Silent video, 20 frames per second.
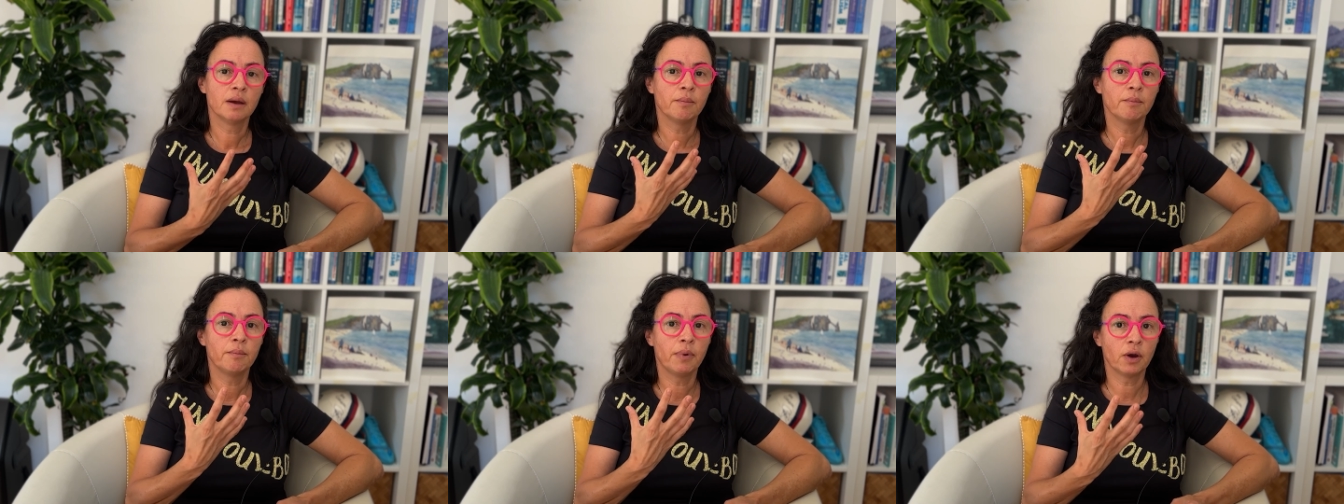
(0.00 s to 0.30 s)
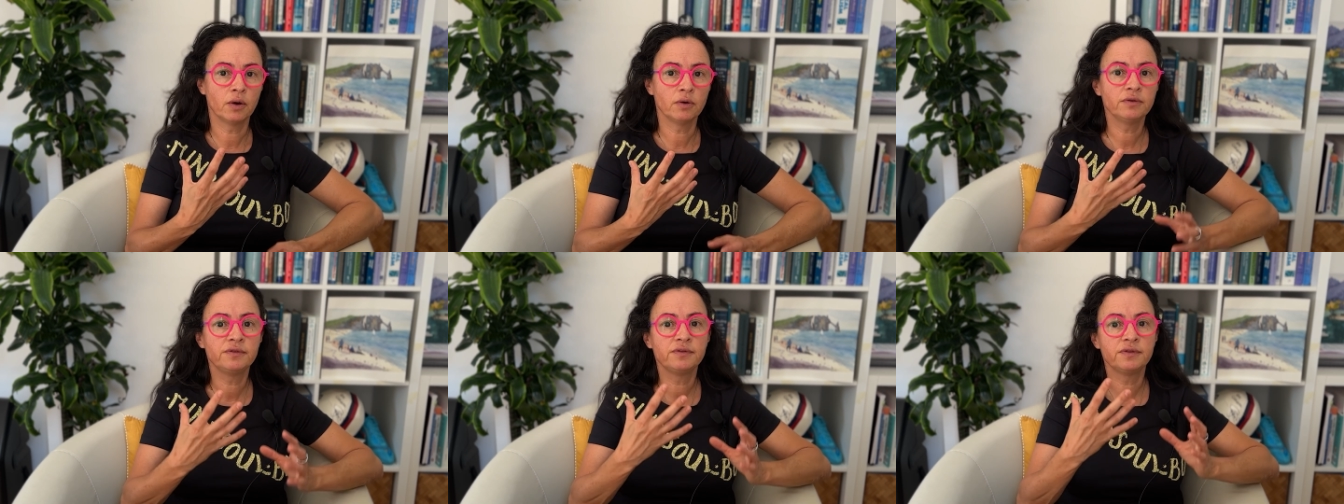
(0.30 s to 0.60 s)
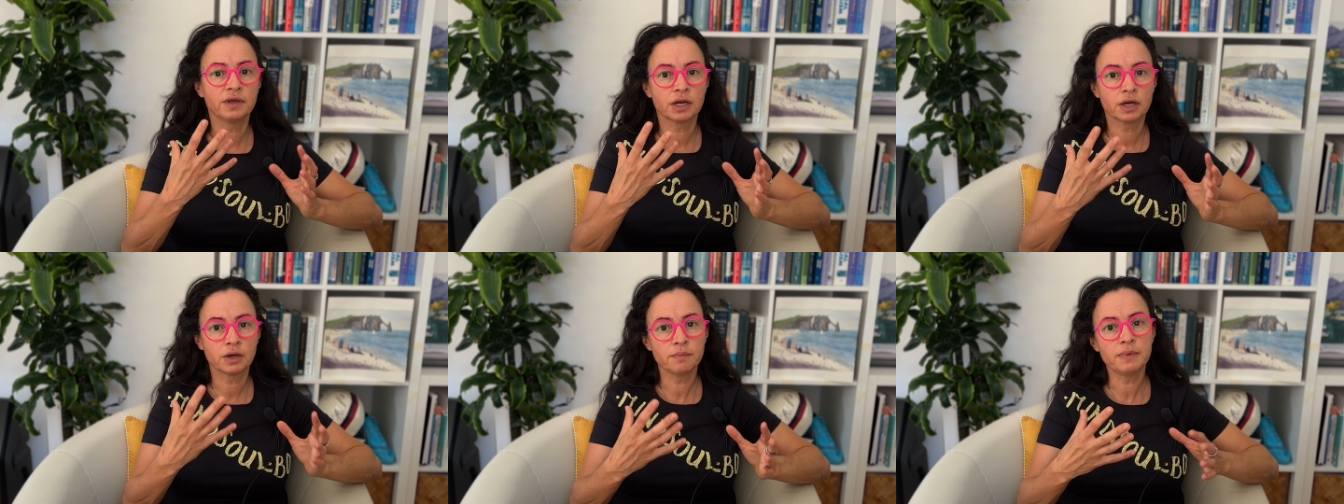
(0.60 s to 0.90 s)
Both
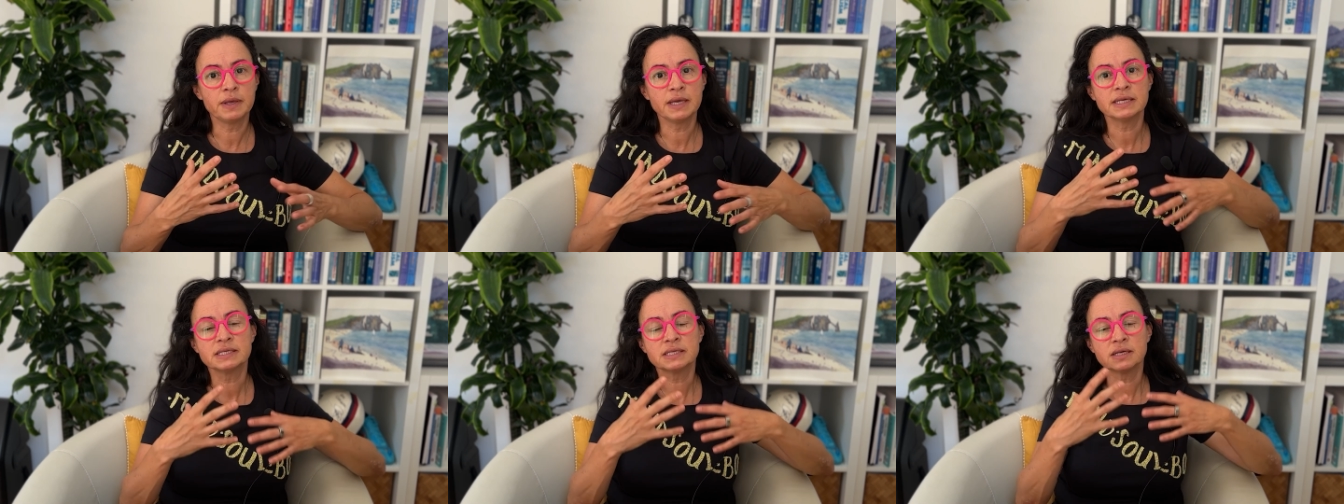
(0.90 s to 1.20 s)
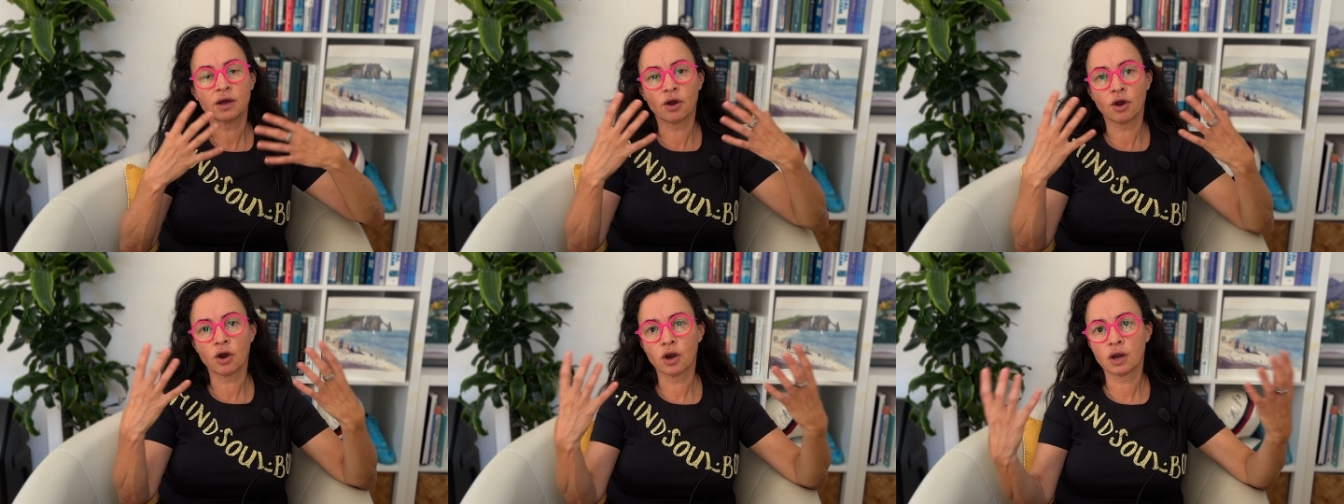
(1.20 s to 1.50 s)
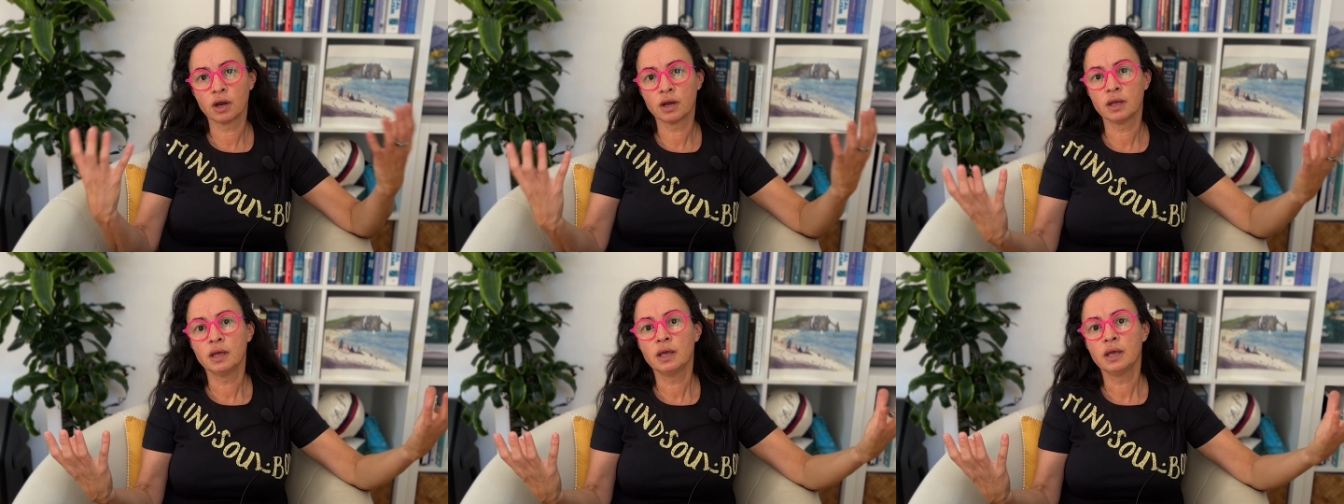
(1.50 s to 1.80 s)
therapies
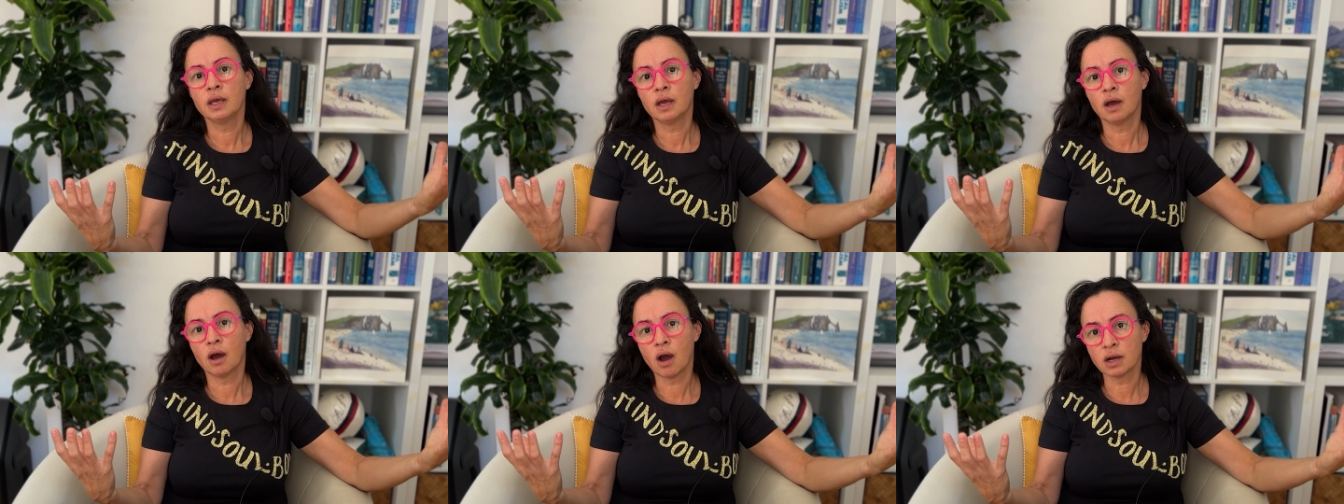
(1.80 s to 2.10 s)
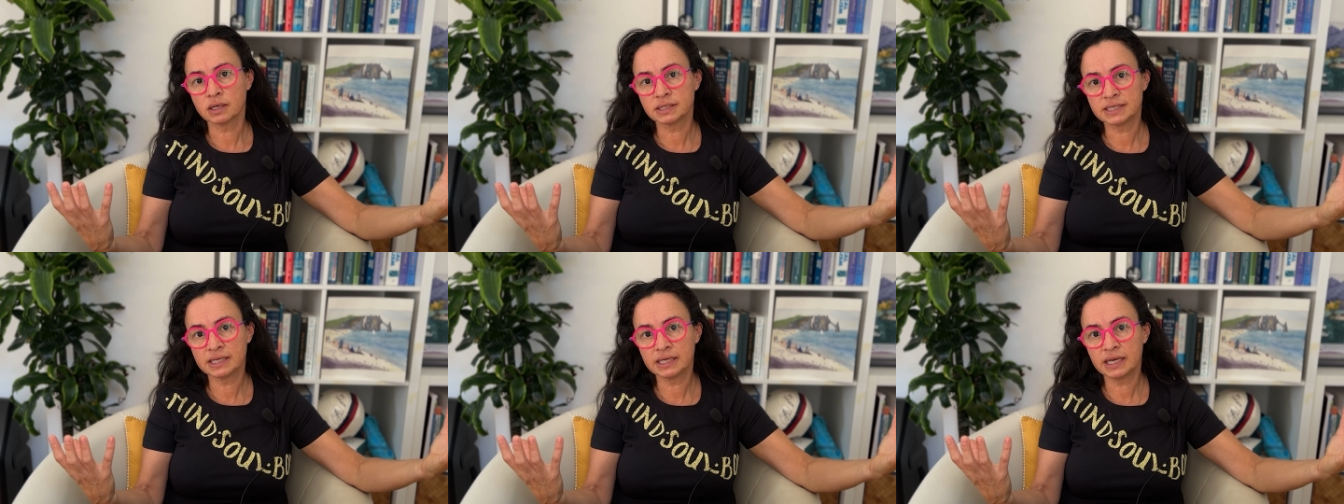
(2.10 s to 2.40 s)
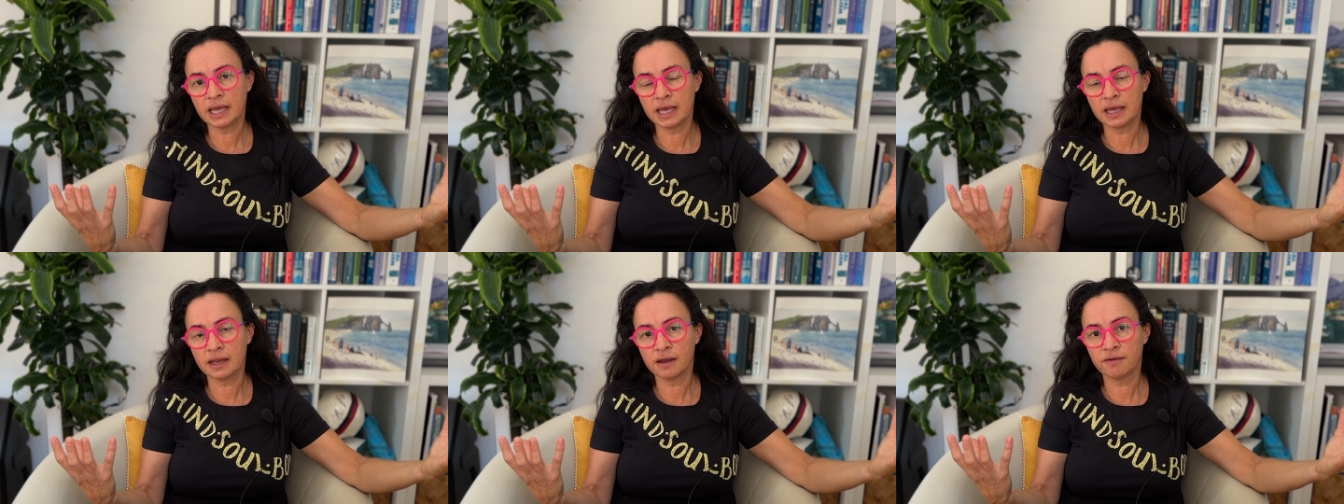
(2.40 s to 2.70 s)
are
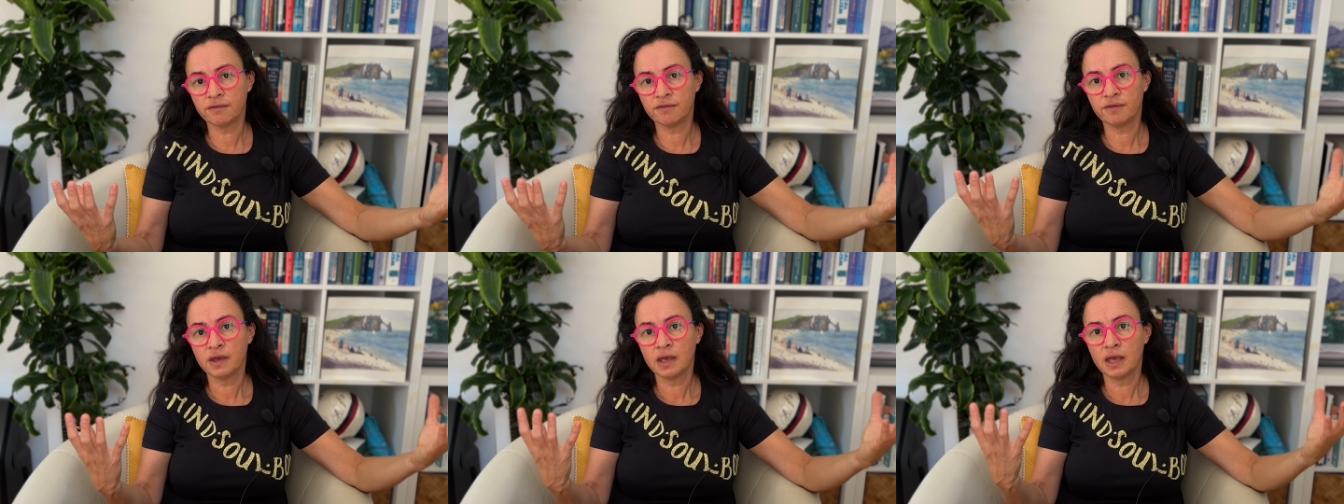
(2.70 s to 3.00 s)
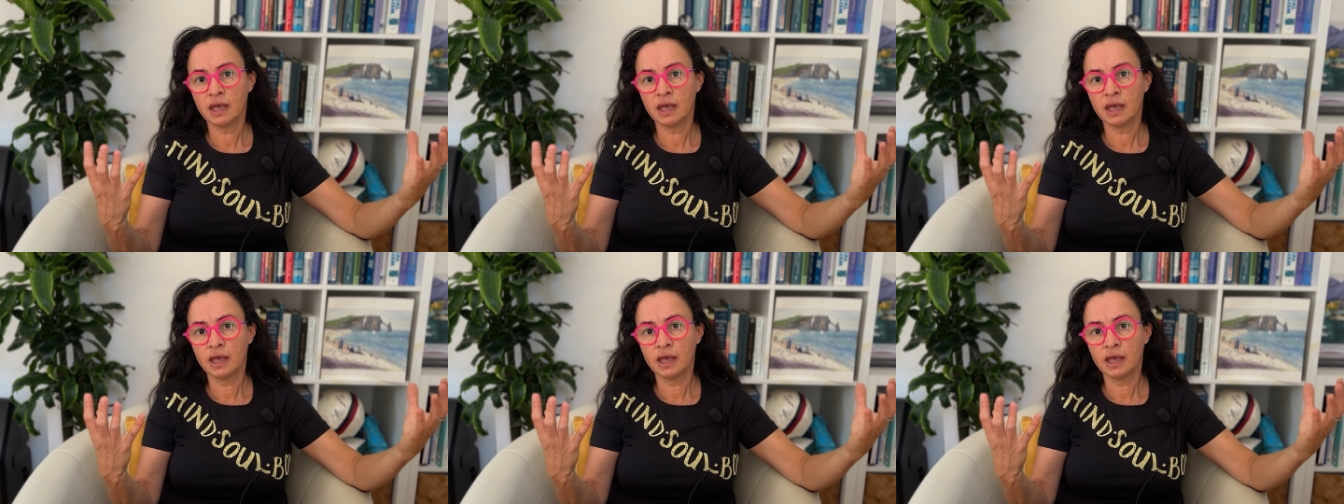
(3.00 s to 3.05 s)
oxidative